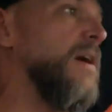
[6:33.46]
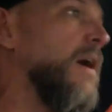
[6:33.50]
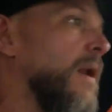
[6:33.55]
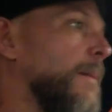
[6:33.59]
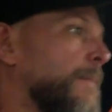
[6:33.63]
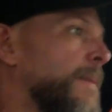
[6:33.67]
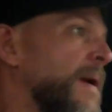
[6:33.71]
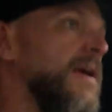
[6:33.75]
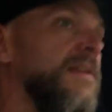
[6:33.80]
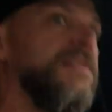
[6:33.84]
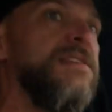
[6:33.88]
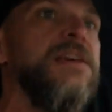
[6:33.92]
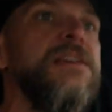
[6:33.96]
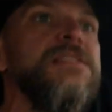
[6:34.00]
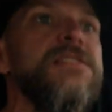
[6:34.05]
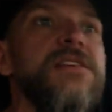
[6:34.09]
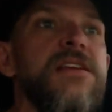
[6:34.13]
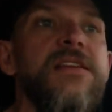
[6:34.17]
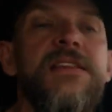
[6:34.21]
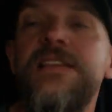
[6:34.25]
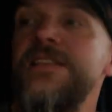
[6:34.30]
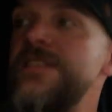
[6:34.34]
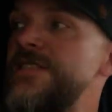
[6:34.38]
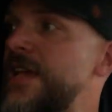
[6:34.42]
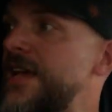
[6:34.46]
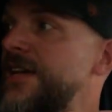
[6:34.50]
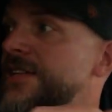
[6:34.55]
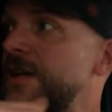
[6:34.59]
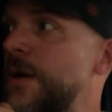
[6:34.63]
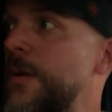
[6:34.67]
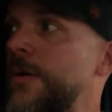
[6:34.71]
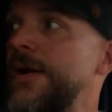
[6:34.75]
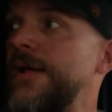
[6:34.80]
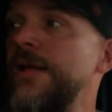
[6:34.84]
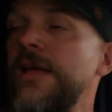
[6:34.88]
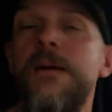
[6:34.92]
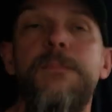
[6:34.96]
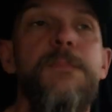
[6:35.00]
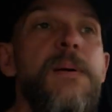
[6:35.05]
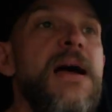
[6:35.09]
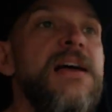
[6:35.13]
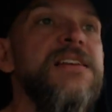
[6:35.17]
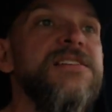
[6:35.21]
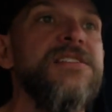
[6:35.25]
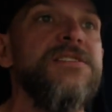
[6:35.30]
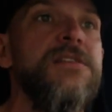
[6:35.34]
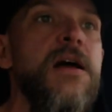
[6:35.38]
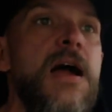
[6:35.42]
You got to pay attention to these things. I want to get
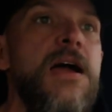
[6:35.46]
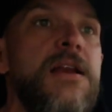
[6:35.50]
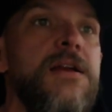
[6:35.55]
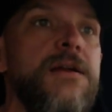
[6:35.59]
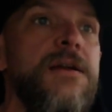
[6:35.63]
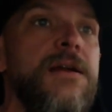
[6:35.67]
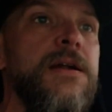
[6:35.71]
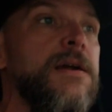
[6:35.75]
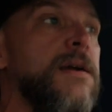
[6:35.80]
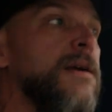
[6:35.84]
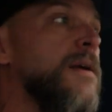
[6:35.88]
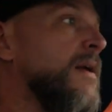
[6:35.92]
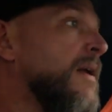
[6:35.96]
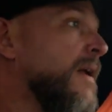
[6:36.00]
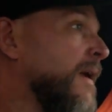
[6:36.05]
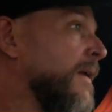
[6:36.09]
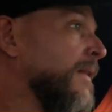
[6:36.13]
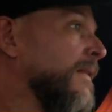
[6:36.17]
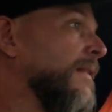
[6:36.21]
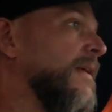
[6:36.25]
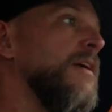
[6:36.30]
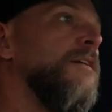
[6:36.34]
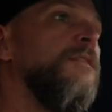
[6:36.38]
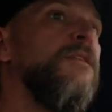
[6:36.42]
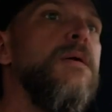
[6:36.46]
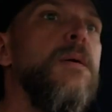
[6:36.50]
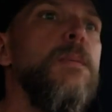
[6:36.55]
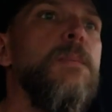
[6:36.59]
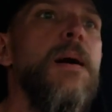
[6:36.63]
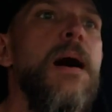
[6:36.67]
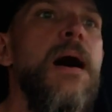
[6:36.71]
past Schneider here, leave him